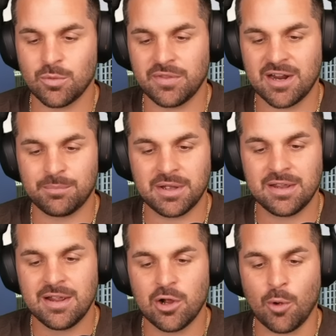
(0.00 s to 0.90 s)
one there, but
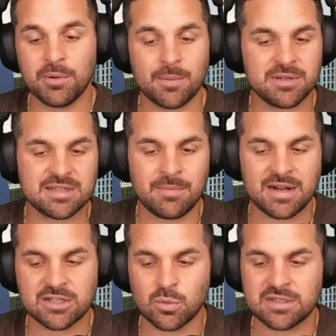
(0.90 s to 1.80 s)
opened up as a
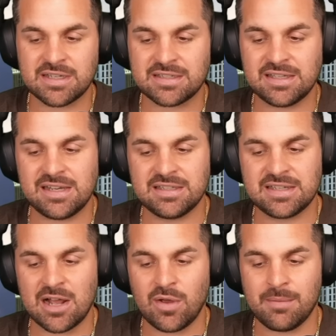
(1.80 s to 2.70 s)
minus 160. He's
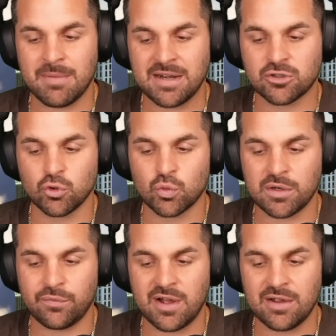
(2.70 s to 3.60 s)
now a minus
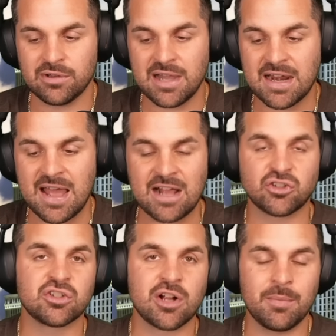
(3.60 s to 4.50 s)
225. A lot of
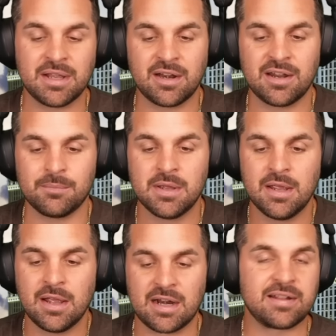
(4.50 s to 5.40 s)
actions coming in on him,
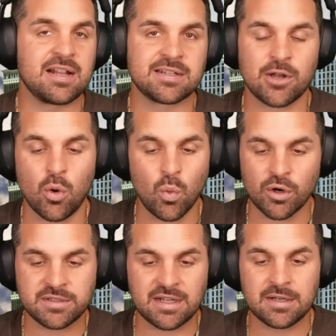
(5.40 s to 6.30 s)
and I think it's all
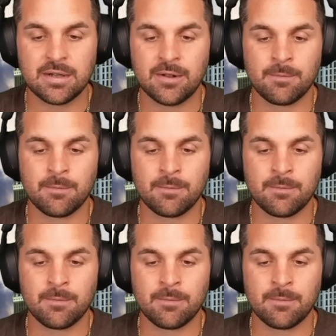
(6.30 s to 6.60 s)
warranted.